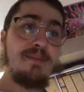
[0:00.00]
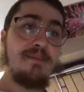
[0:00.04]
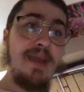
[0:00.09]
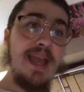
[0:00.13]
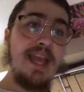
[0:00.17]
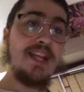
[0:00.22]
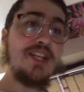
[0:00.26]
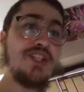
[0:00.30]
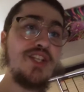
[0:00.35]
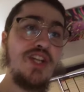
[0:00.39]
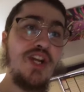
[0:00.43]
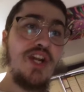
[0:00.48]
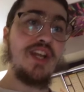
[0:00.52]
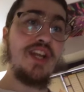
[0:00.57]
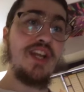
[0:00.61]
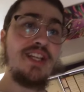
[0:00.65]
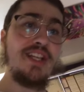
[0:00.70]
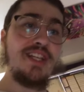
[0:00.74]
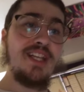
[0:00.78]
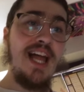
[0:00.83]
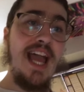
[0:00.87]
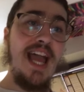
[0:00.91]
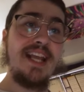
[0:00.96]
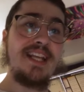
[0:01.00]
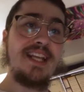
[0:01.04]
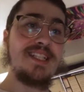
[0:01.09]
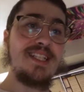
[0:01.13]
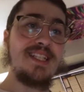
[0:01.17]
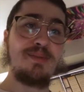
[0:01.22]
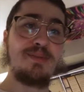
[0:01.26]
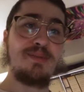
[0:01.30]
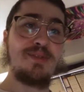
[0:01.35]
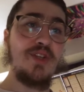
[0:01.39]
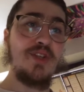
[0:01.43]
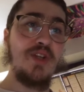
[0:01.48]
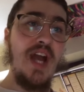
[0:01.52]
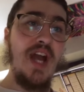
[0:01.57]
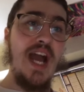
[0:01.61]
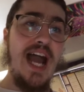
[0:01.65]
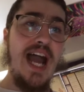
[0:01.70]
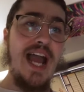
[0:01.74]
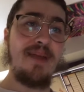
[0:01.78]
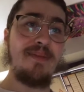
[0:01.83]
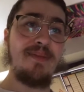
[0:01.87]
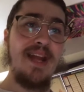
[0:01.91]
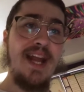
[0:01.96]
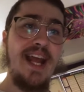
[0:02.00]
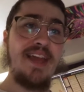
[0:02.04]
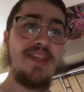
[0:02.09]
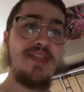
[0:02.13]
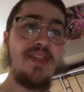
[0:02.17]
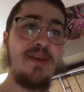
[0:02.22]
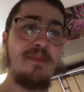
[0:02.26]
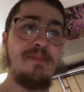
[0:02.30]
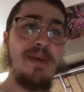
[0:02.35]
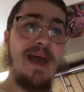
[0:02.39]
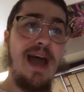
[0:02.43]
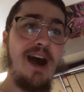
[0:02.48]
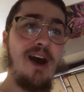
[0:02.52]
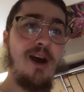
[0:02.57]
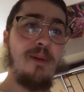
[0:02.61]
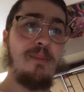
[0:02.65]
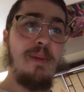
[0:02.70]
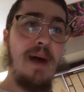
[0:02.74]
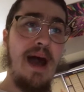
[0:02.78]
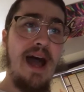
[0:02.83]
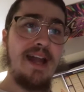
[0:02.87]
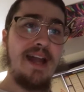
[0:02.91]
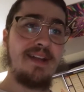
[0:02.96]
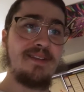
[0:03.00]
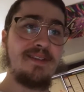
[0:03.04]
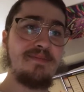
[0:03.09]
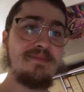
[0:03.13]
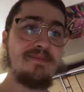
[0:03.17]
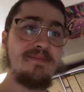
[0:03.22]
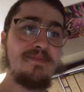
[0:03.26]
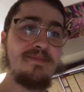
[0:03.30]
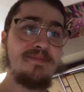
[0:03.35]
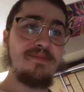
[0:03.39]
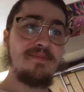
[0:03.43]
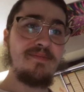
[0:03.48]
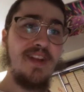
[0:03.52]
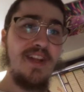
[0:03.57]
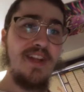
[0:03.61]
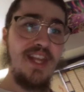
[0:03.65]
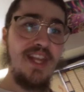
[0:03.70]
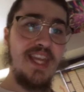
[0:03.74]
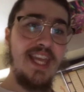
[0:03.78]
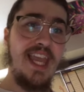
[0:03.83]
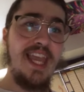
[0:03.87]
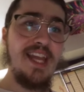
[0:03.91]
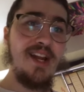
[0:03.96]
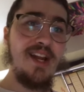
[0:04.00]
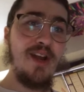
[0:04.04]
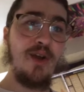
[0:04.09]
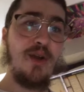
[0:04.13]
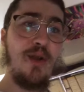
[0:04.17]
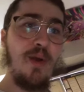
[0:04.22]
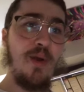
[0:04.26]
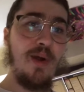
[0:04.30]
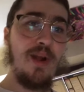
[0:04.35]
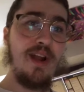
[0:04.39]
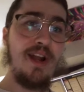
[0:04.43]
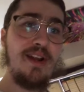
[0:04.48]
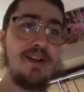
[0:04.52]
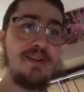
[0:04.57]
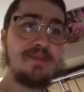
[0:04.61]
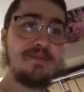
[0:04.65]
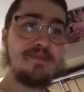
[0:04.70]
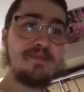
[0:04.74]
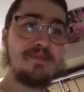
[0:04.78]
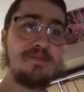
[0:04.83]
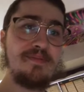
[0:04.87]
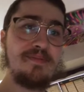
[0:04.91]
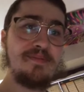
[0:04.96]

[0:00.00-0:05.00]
Make sure you like, subscribe, and hit the bell button for the Kino Korner.